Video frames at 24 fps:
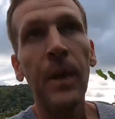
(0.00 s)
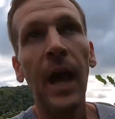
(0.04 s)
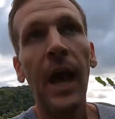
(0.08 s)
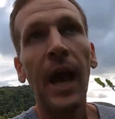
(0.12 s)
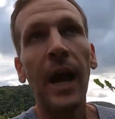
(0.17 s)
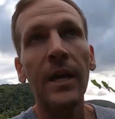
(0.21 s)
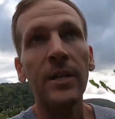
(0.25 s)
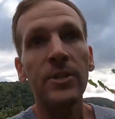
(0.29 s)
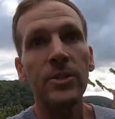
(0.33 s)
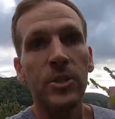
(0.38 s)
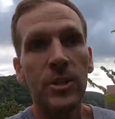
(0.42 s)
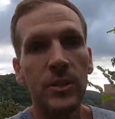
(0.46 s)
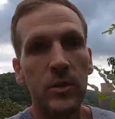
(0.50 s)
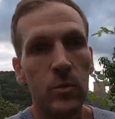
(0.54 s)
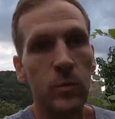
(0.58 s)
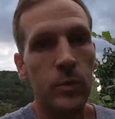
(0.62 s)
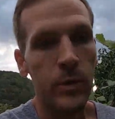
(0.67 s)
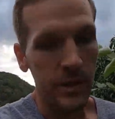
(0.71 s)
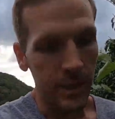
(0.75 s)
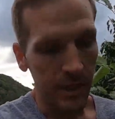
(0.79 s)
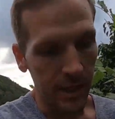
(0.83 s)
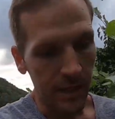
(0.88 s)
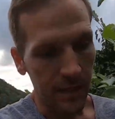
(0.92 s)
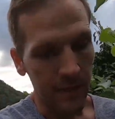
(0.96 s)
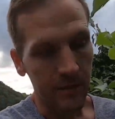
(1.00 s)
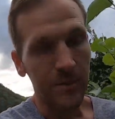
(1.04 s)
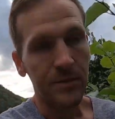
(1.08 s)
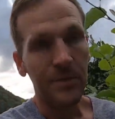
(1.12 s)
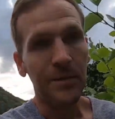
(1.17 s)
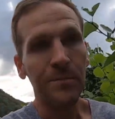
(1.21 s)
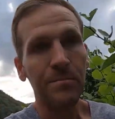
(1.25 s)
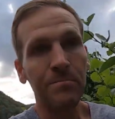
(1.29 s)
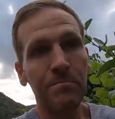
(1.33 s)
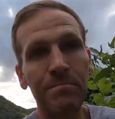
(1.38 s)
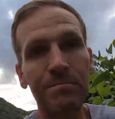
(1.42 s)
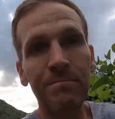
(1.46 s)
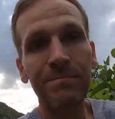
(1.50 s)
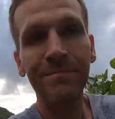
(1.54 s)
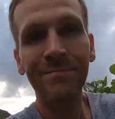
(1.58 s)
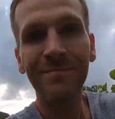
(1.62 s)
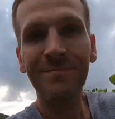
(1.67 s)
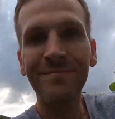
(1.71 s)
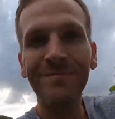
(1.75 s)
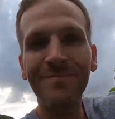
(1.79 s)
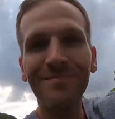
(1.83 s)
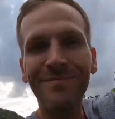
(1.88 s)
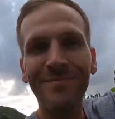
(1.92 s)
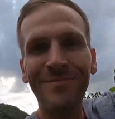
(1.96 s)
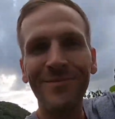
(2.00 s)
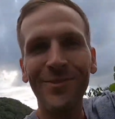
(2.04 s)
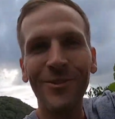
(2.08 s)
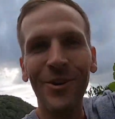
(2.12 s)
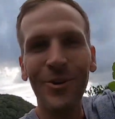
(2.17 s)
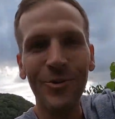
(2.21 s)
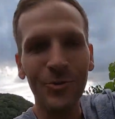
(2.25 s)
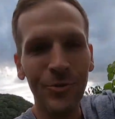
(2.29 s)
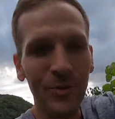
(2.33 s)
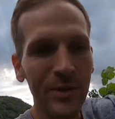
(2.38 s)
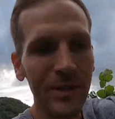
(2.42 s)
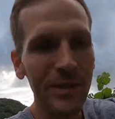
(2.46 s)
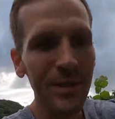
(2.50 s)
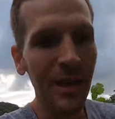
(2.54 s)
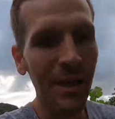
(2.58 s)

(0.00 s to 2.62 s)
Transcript: I just went to get us some groceries